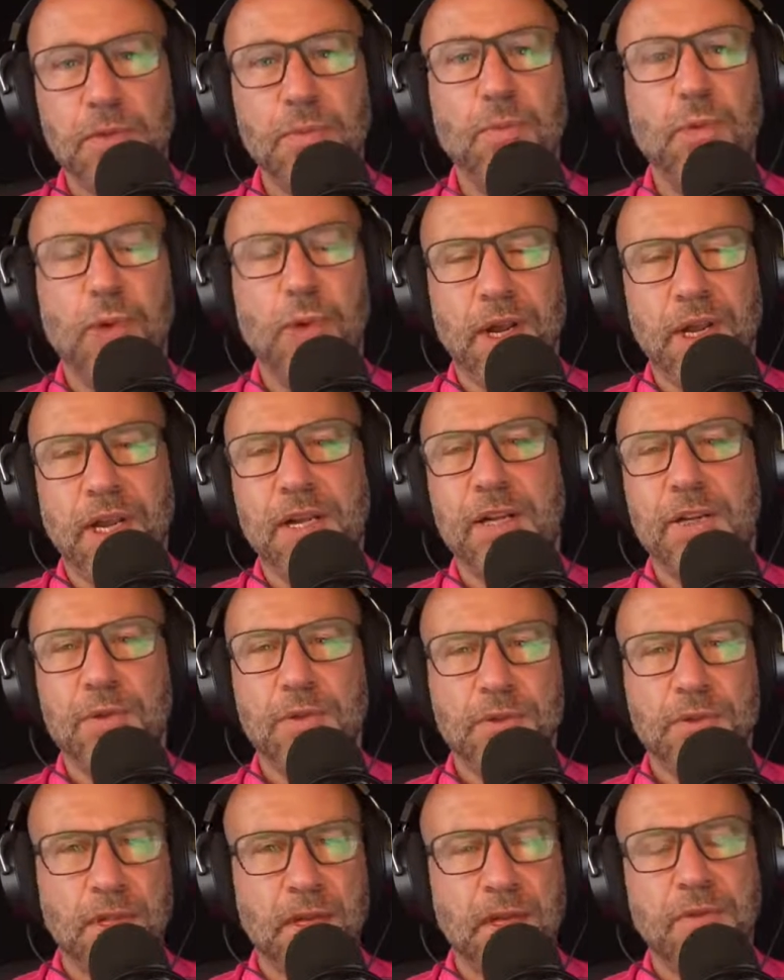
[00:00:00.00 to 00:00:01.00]
break into
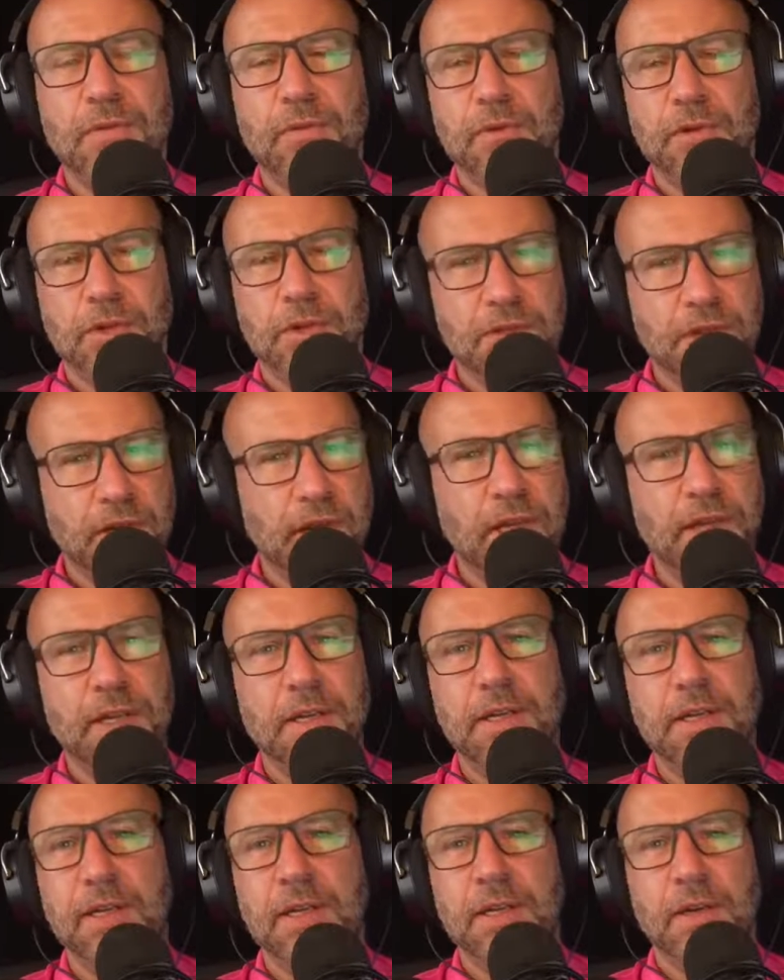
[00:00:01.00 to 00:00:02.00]
stuff or
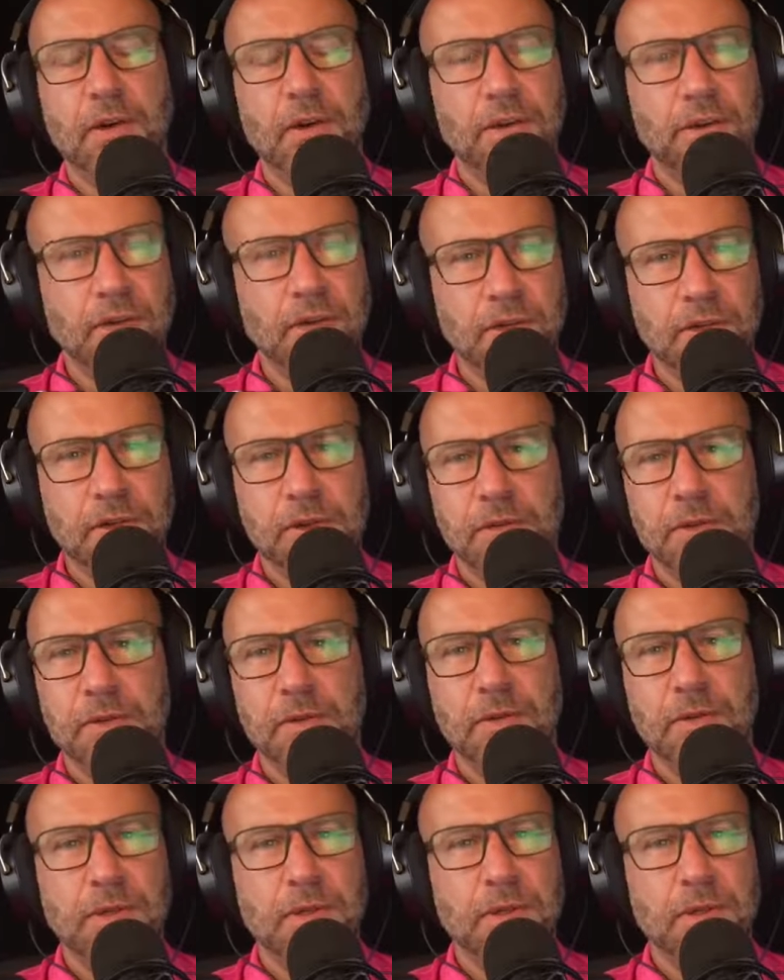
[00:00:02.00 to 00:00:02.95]
design, additional